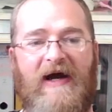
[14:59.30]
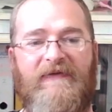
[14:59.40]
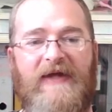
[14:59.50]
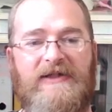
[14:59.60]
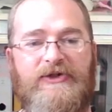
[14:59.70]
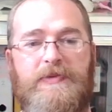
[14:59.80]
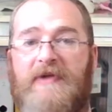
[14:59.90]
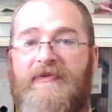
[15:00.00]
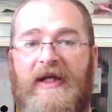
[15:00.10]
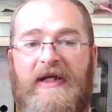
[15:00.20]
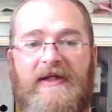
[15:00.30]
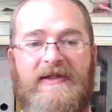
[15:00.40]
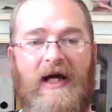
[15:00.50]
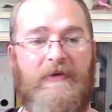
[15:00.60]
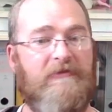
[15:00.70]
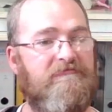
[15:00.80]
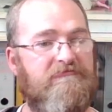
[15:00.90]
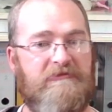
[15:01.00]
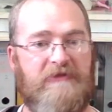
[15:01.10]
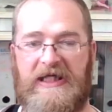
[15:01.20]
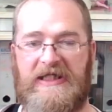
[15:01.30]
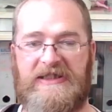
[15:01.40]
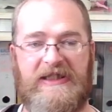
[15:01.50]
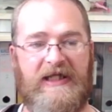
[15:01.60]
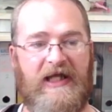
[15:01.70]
troops of any type. Easy enough, very